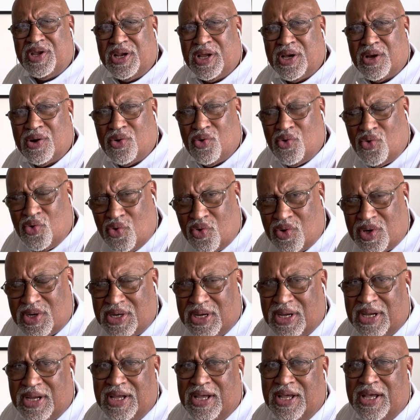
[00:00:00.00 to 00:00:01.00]
a quarter
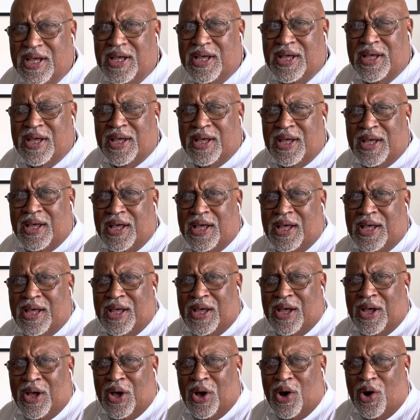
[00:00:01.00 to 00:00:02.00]

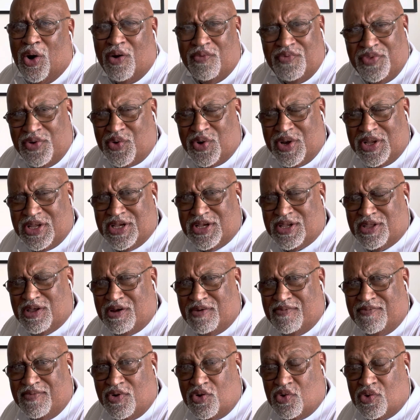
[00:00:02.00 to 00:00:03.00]
of the registered
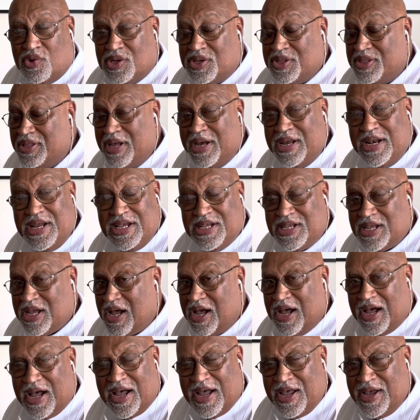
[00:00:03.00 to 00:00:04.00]
voters. That is a
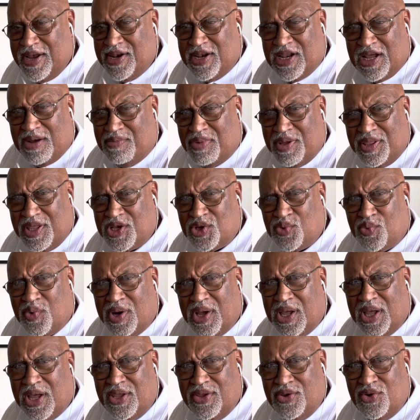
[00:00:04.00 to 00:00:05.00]
high number. That's
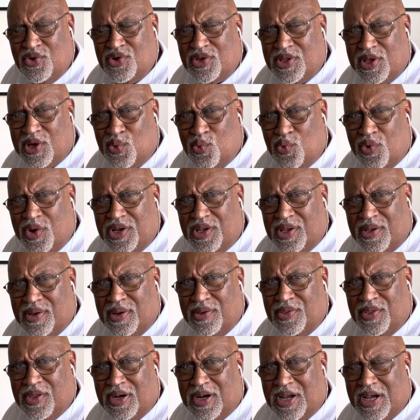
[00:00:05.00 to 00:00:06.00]
why I used that word
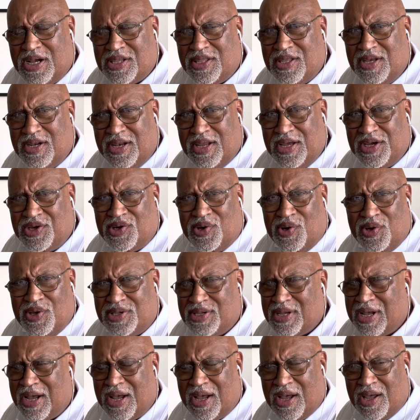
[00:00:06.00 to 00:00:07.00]
in the last election.
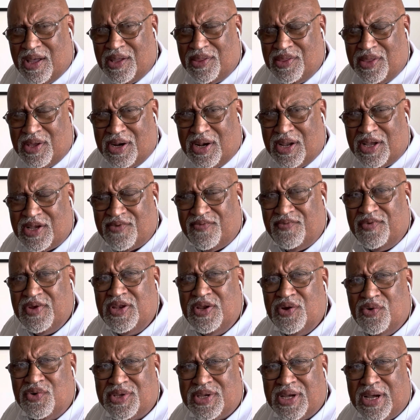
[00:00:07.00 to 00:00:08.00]
In the last
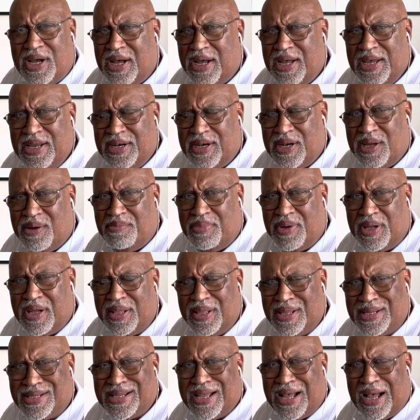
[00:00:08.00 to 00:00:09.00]
video. It's a high number.
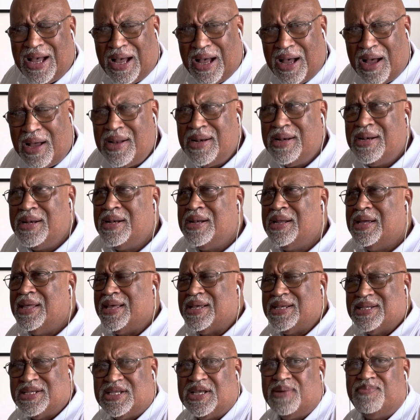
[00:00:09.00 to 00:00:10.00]
It's
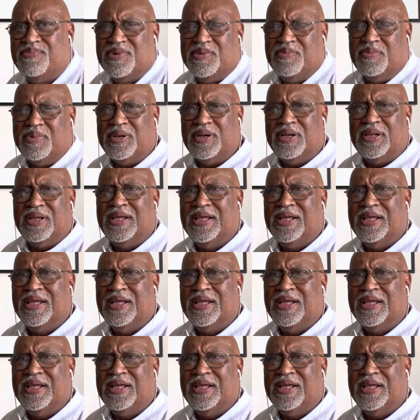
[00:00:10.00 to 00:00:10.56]
unacceptable.